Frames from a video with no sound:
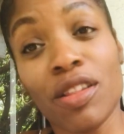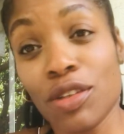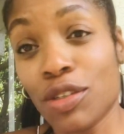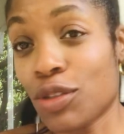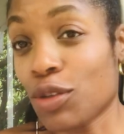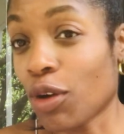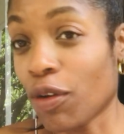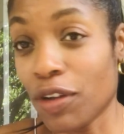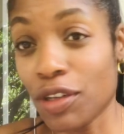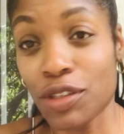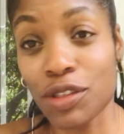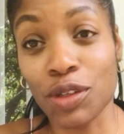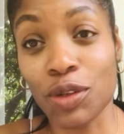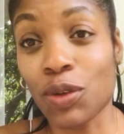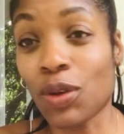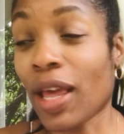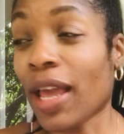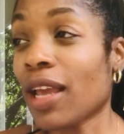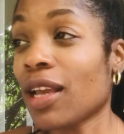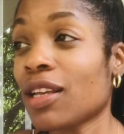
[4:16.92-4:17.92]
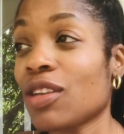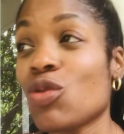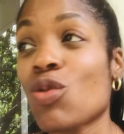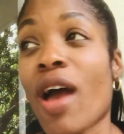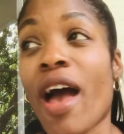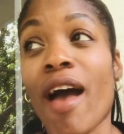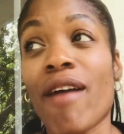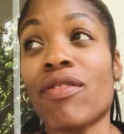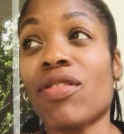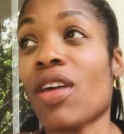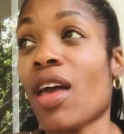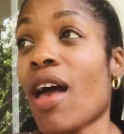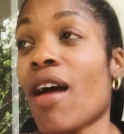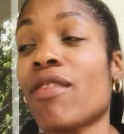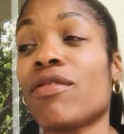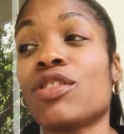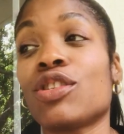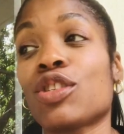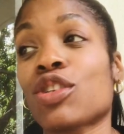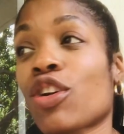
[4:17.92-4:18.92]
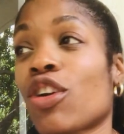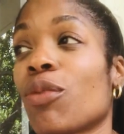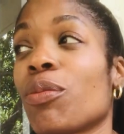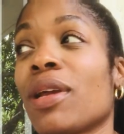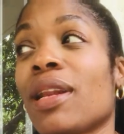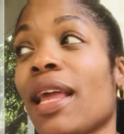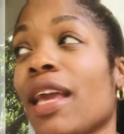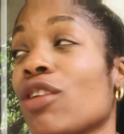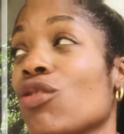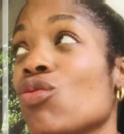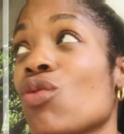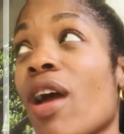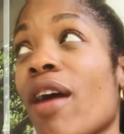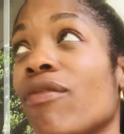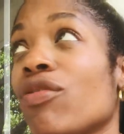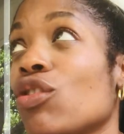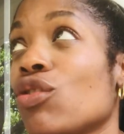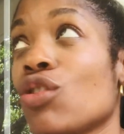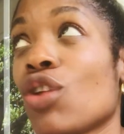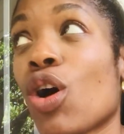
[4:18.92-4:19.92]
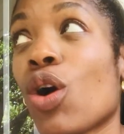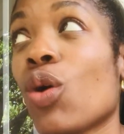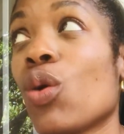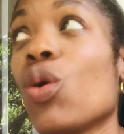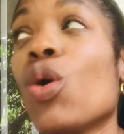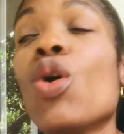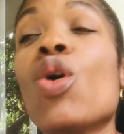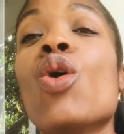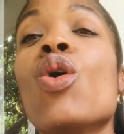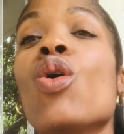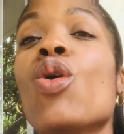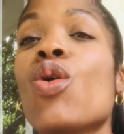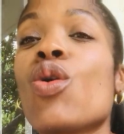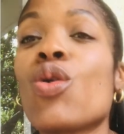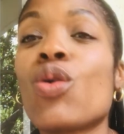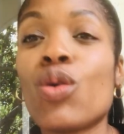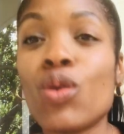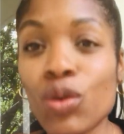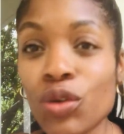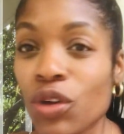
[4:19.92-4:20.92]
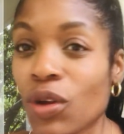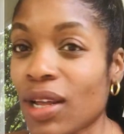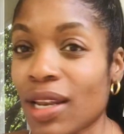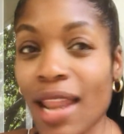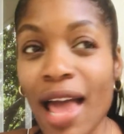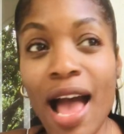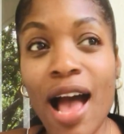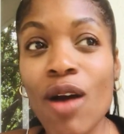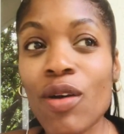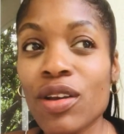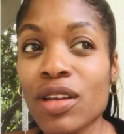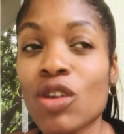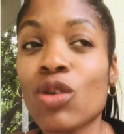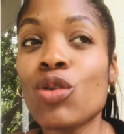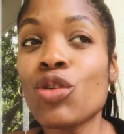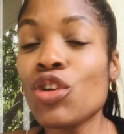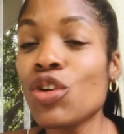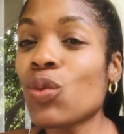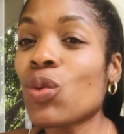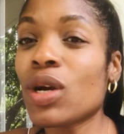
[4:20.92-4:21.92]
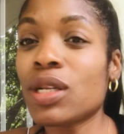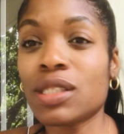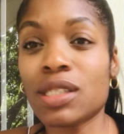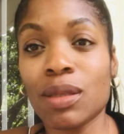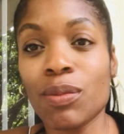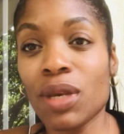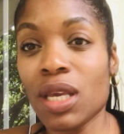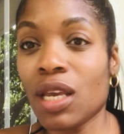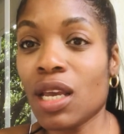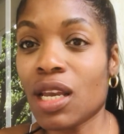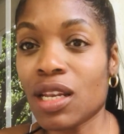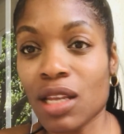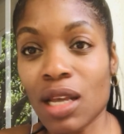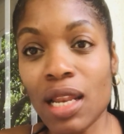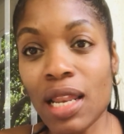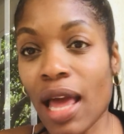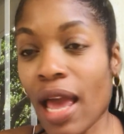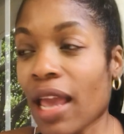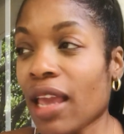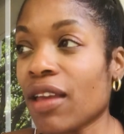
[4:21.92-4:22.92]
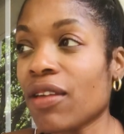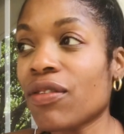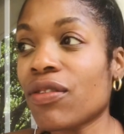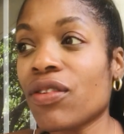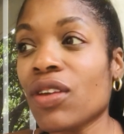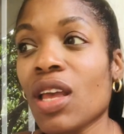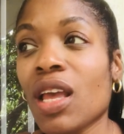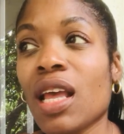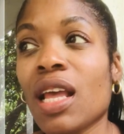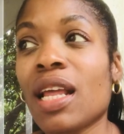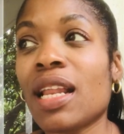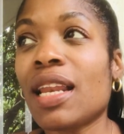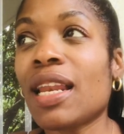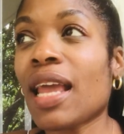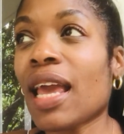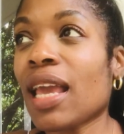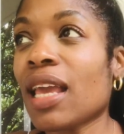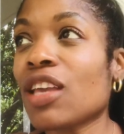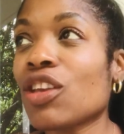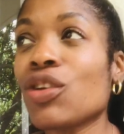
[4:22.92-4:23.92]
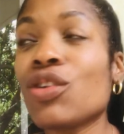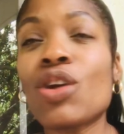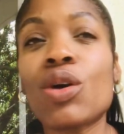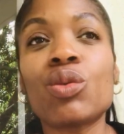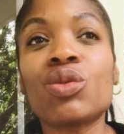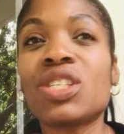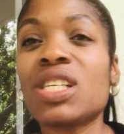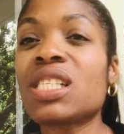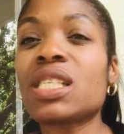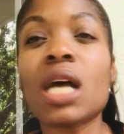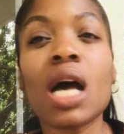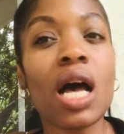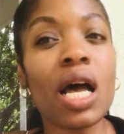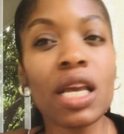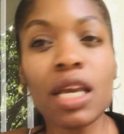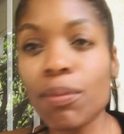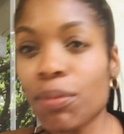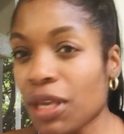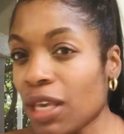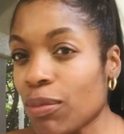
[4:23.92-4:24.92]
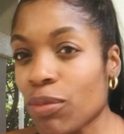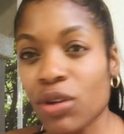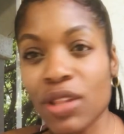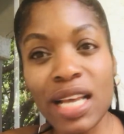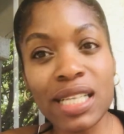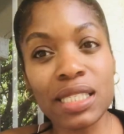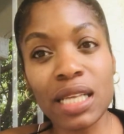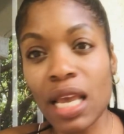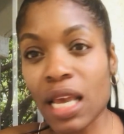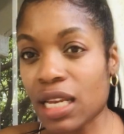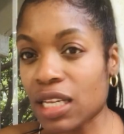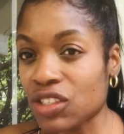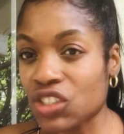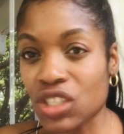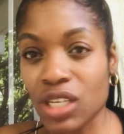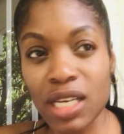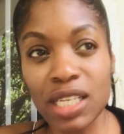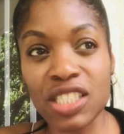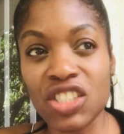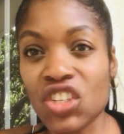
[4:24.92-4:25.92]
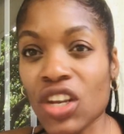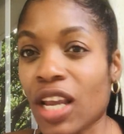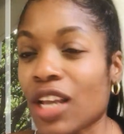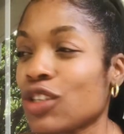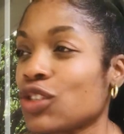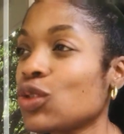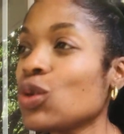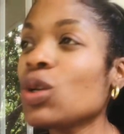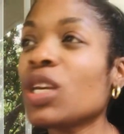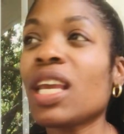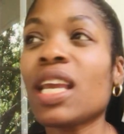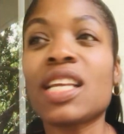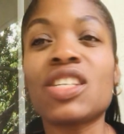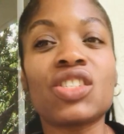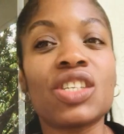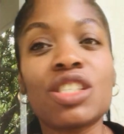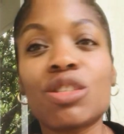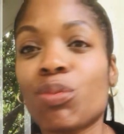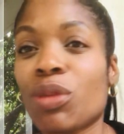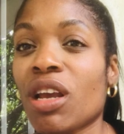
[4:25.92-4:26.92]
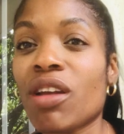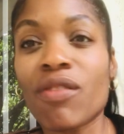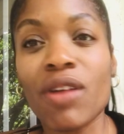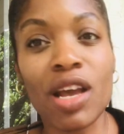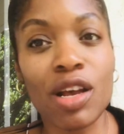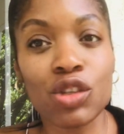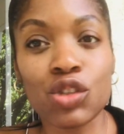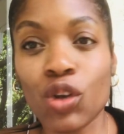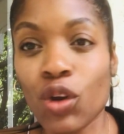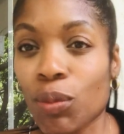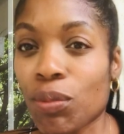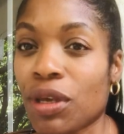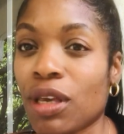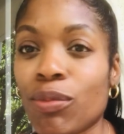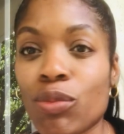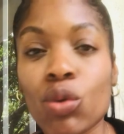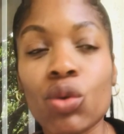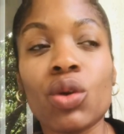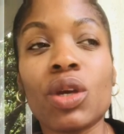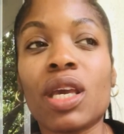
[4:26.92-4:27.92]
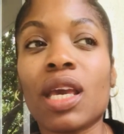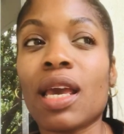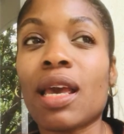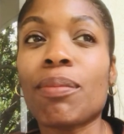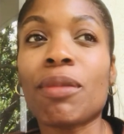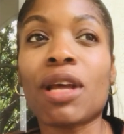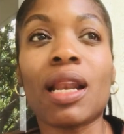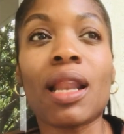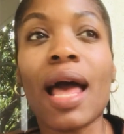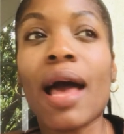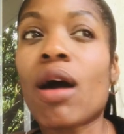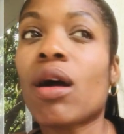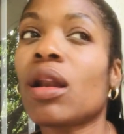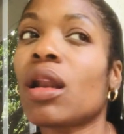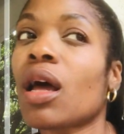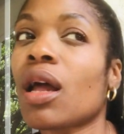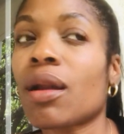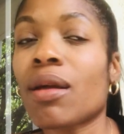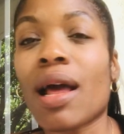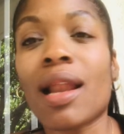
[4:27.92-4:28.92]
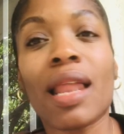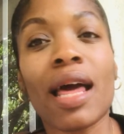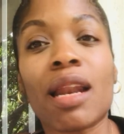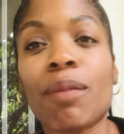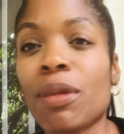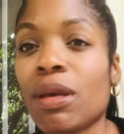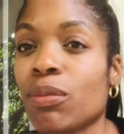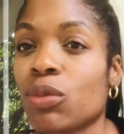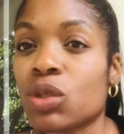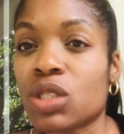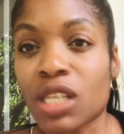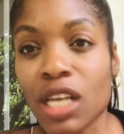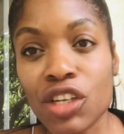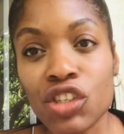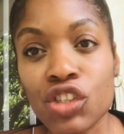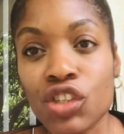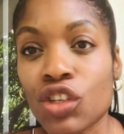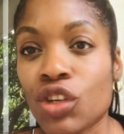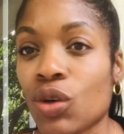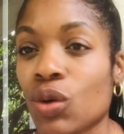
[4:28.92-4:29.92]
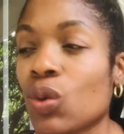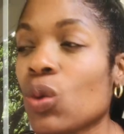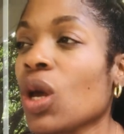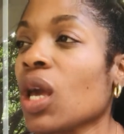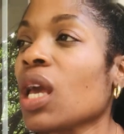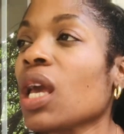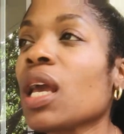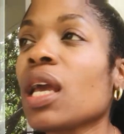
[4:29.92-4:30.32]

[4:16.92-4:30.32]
story too. Like, you have to have discernment. Like, you have to know who you allow and who you want to be in your life. Like, just hugging people, that's an energy exchange. You can't just be around certain people. You can't allow a lot of people touching you,